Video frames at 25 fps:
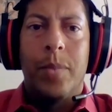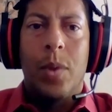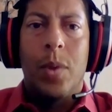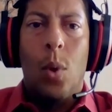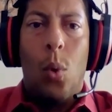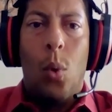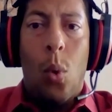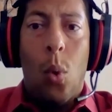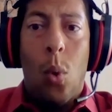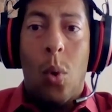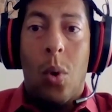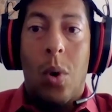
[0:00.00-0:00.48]

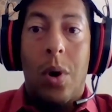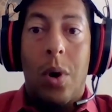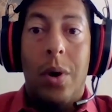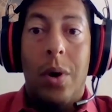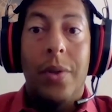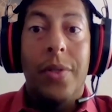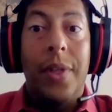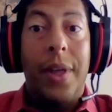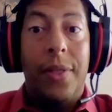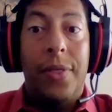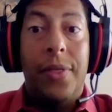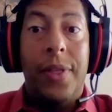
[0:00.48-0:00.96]
Or
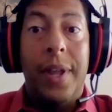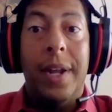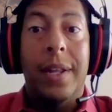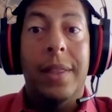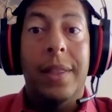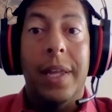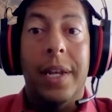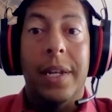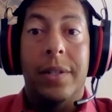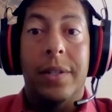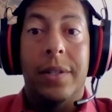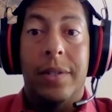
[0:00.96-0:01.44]
they think
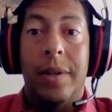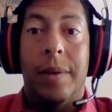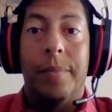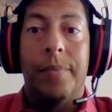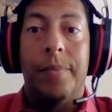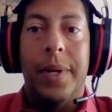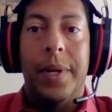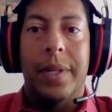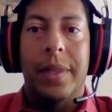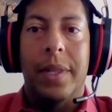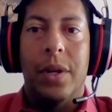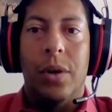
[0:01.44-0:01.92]
that it's
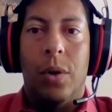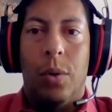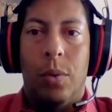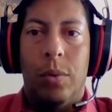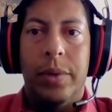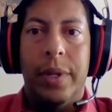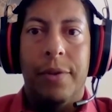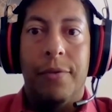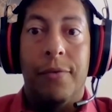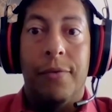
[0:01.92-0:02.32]
something that only